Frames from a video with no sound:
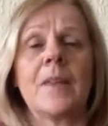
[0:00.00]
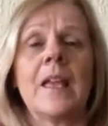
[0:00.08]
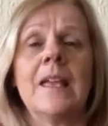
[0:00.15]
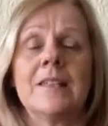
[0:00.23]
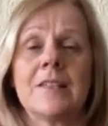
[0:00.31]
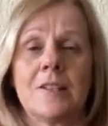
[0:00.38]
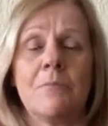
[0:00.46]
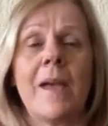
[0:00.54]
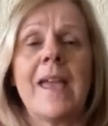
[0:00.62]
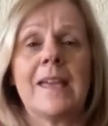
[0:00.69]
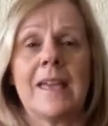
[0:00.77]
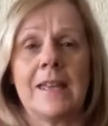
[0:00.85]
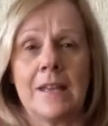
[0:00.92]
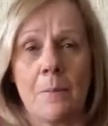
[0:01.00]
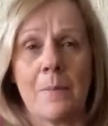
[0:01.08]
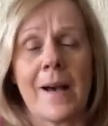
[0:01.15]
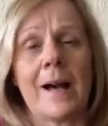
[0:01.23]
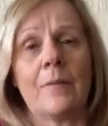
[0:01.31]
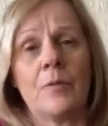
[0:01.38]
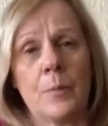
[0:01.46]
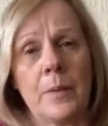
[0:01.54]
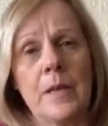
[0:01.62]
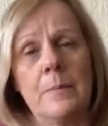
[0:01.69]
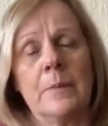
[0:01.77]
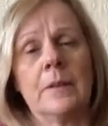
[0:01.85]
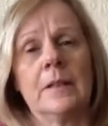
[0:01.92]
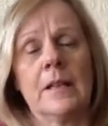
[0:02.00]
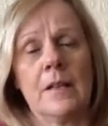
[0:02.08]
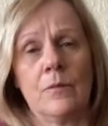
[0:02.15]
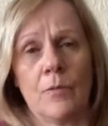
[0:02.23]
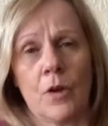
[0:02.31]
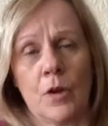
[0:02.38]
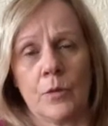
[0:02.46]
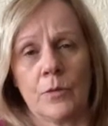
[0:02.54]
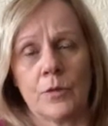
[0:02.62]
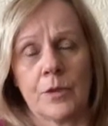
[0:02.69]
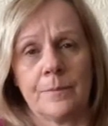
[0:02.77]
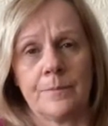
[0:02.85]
is to make it about the people involved.